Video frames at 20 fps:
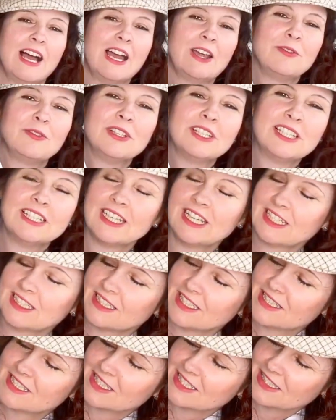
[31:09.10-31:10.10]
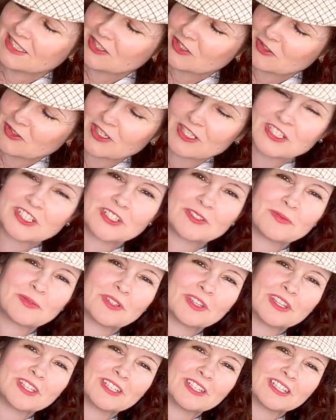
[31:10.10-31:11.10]
really like this illustration
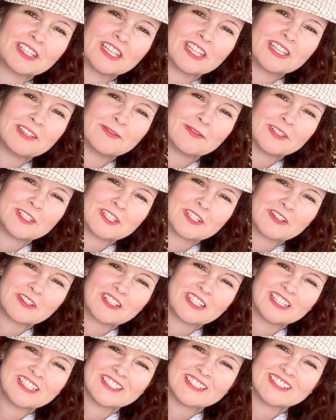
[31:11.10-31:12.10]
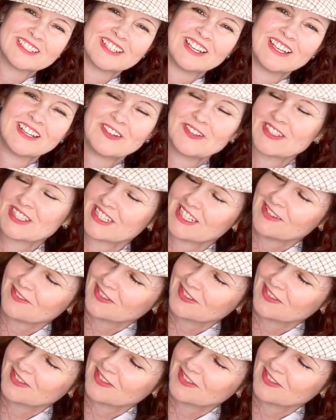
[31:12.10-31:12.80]
with the kingfisher in it. I always love